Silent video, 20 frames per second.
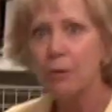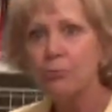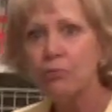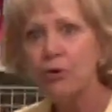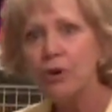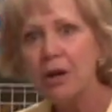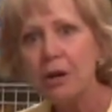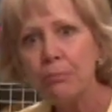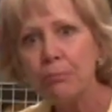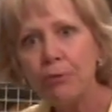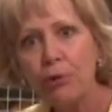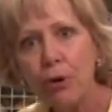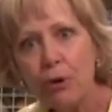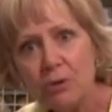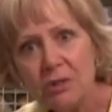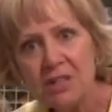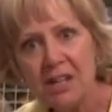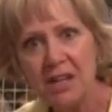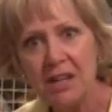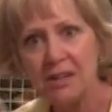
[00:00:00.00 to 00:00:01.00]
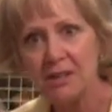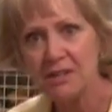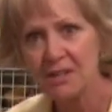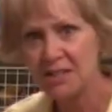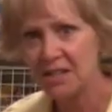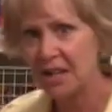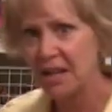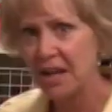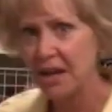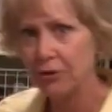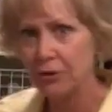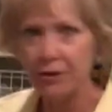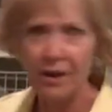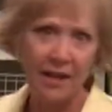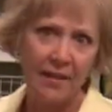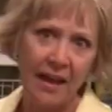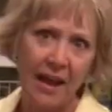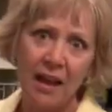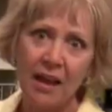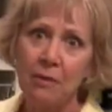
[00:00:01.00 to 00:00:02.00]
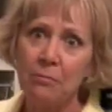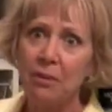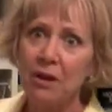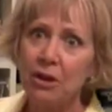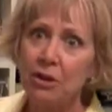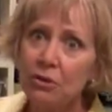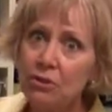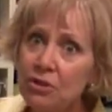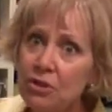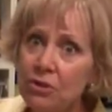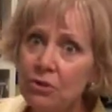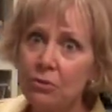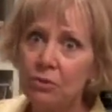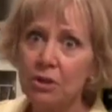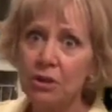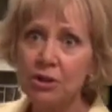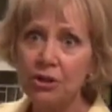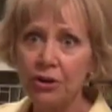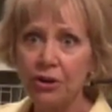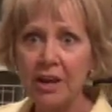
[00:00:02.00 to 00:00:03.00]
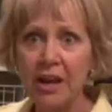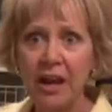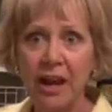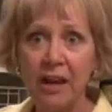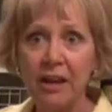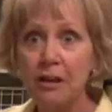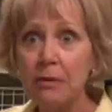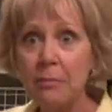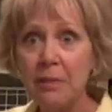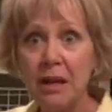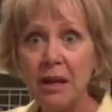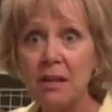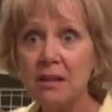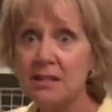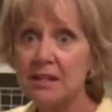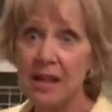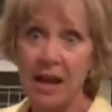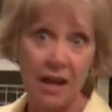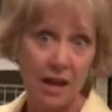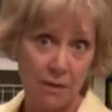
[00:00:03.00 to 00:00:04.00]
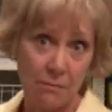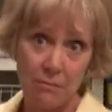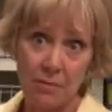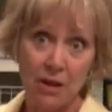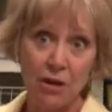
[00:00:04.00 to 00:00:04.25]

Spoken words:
putting proteins together. Now, that can be your tuna, your canned meats. That can be